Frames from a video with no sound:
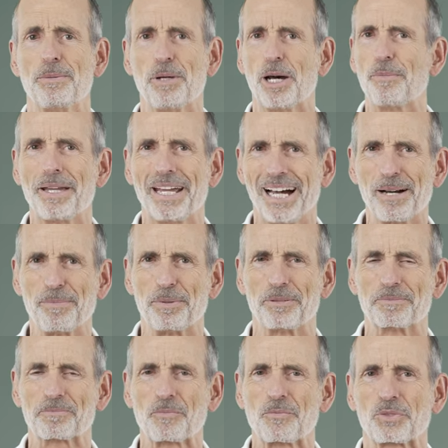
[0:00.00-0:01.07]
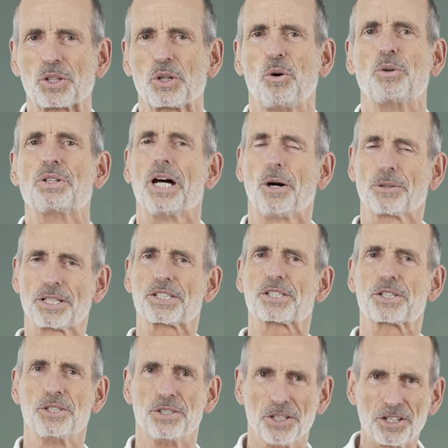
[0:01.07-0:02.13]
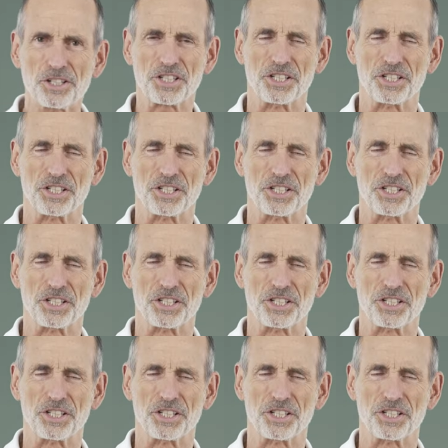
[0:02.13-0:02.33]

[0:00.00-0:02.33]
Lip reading: All these tensions slowly